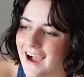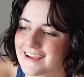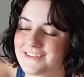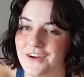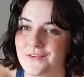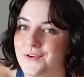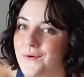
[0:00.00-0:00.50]
I
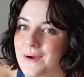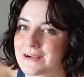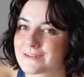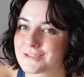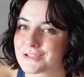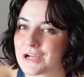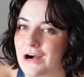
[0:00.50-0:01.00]
don't know where
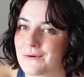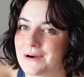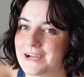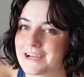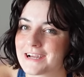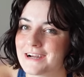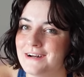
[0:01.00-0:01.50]
it's
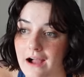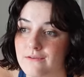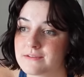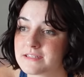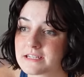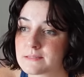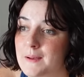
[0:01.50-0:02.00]
going. I
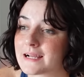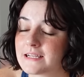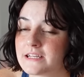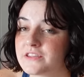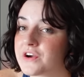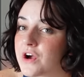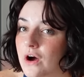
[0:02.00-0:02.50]
was
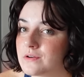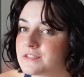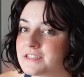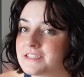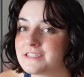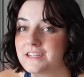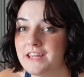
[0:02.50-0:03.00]
expecting the
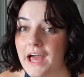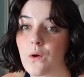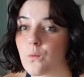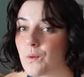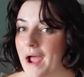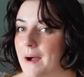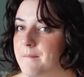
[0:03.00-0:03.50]
ghosts to like
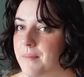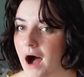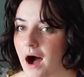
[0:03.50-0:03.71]
ramp